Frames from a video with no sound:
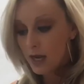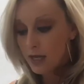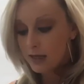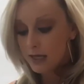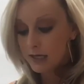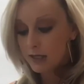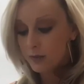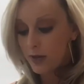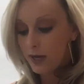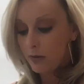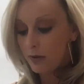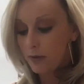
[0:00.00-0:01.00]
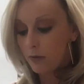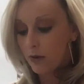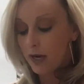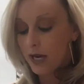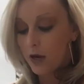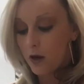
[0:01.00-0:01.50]
This week, we've been
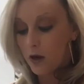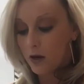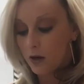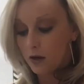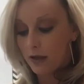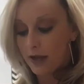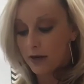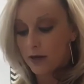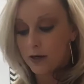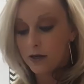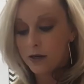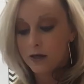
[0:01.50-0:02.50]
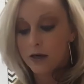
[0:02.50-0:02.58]
working on our letter